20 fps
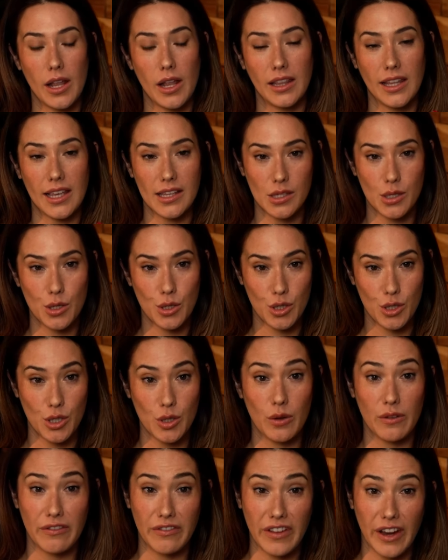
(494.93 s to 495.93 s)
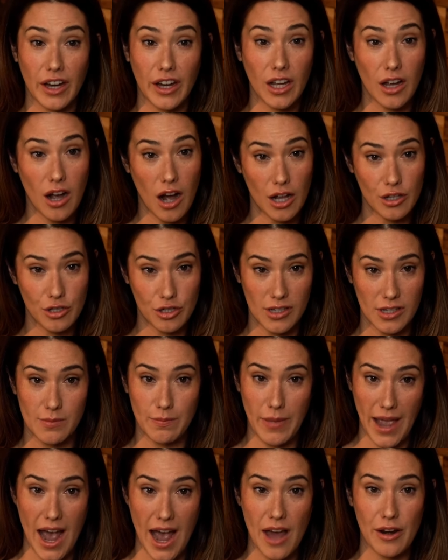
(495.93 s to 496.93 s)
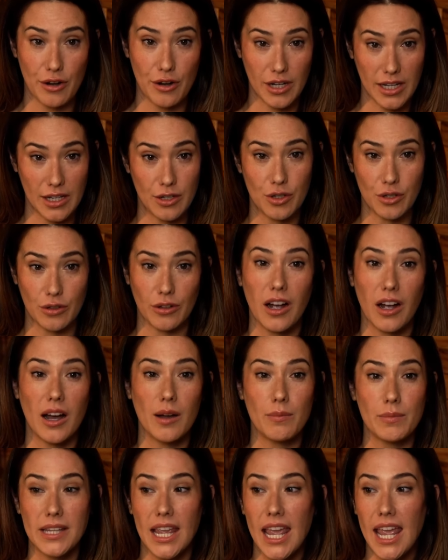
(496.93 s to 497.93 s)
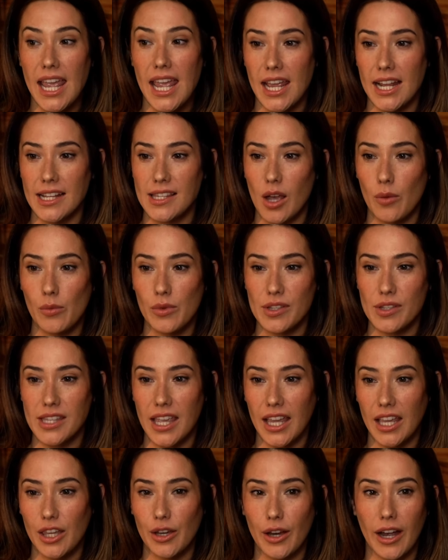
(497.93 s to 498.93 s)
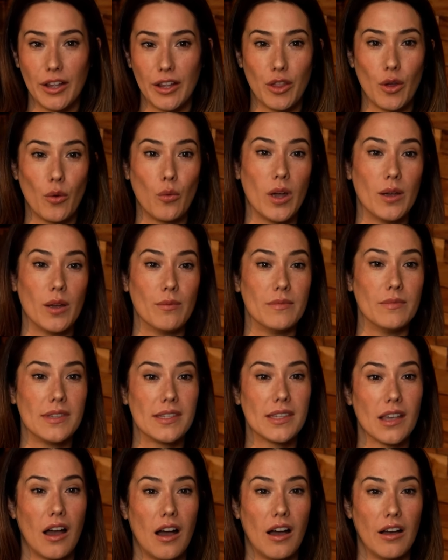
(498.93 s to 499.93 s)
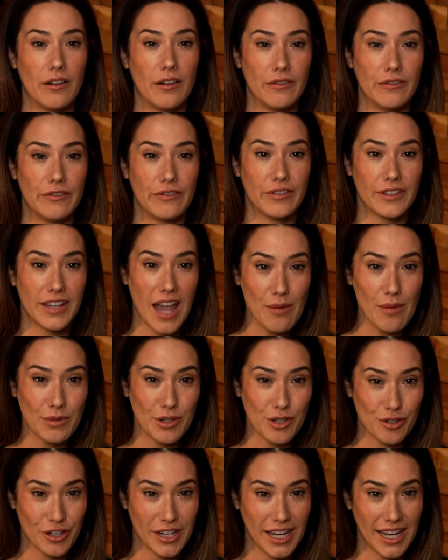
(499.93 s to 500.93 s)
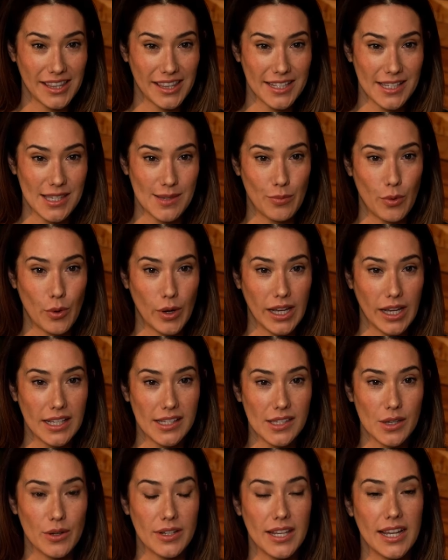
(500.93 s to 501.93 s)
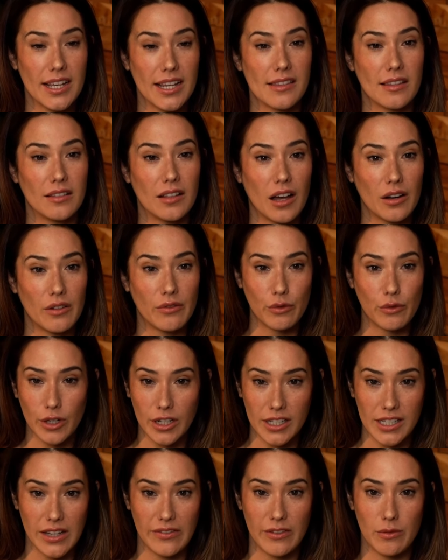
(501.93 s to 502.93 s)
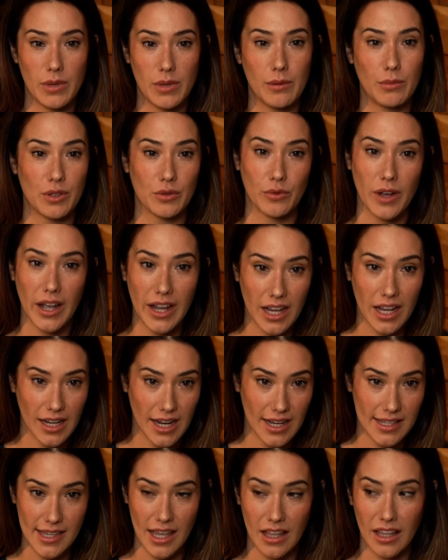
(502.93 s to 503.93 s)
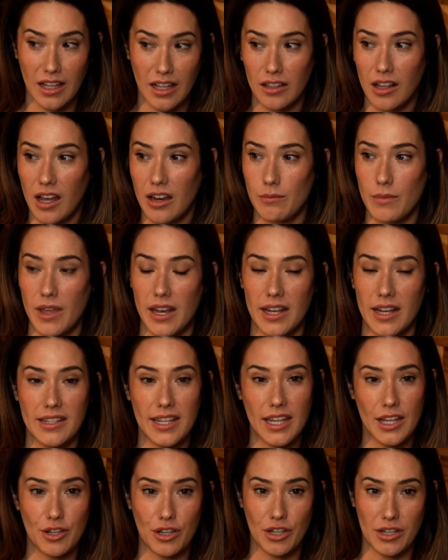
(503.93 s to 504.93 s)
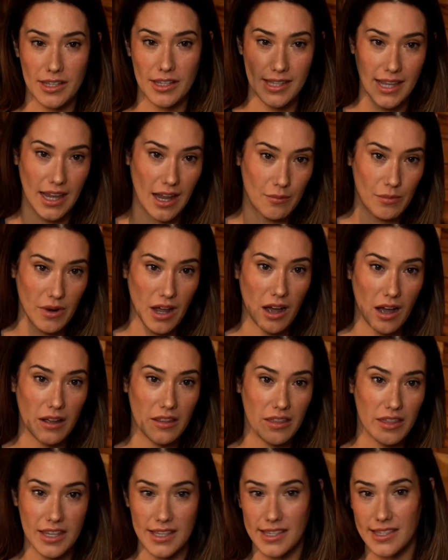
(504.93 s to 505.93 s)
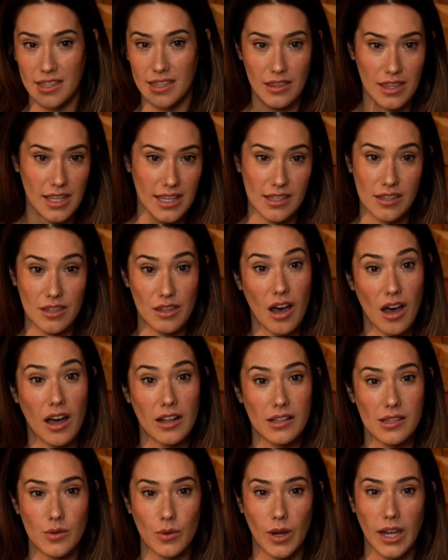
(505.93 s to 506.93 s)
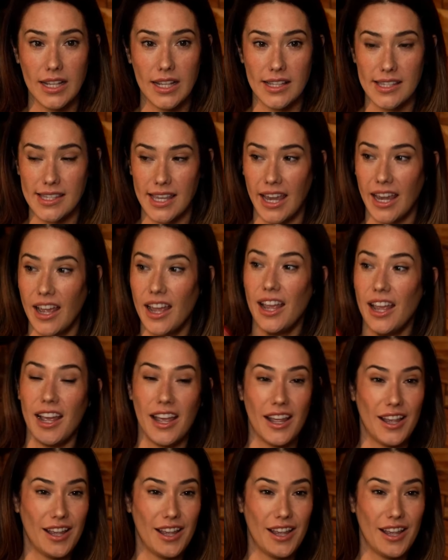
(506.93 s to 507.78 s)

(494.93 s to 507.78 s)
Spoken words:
And unless you do a very conscious pattern interrupt, it's almost like you're at the whims of chemistry at this point. So it takes a lot of work to even be able to recognize that, like a lot of meditation to say, I'm not these thoughts, right? And say,